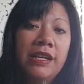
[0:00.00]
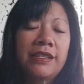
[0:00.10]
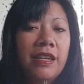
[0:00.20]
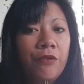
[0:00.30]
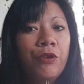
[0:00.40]

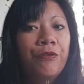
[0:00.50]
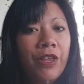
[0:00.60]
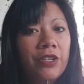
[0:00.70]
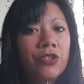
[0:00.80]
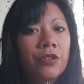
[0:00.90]

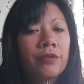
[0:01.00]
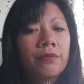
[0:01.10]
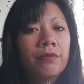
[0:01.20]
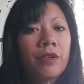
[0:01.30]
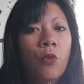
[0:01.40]
Self-reflection,
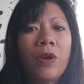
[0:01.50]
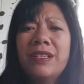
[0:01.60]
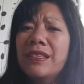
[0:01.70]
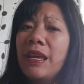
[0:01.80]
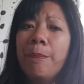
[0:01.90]
one
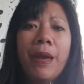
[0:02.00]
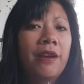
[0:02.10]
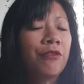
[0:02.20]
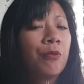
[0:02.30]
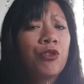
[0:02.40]
step
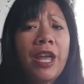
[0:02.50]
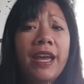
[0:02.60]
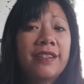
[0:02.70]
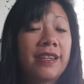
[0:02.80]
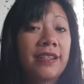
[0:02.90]
back from
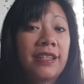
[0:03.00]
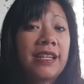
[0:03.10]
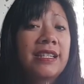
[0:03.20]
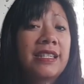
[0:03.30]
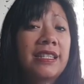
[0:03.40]
reacting,
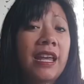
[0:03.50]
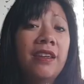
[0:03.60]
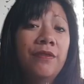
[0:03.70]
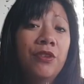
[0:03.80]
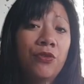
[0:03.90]
can
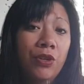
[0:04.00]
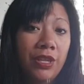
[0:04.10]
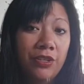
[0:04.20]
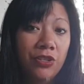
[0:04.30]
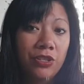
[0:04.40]
save your
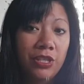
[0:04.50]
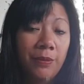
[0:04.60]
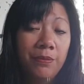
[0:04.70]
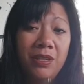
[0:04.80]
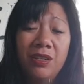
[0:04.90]
relationship